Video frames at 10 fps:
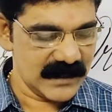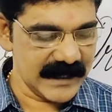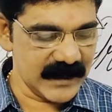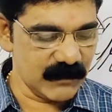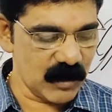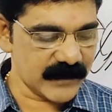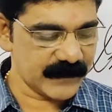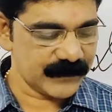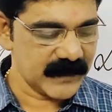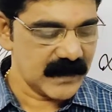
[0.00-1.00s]
anymore.
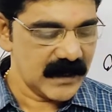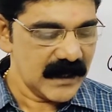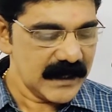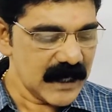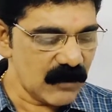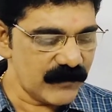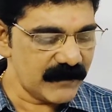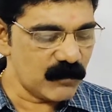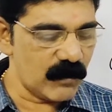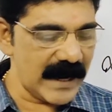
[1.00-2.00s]
Now we
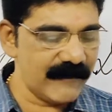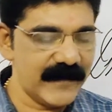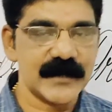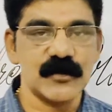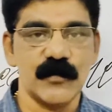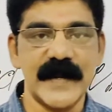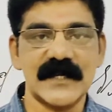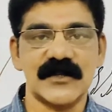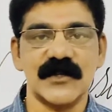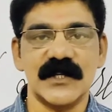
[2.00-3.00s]
move away to
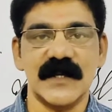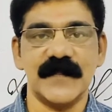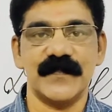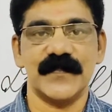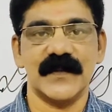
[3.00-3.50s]
big city.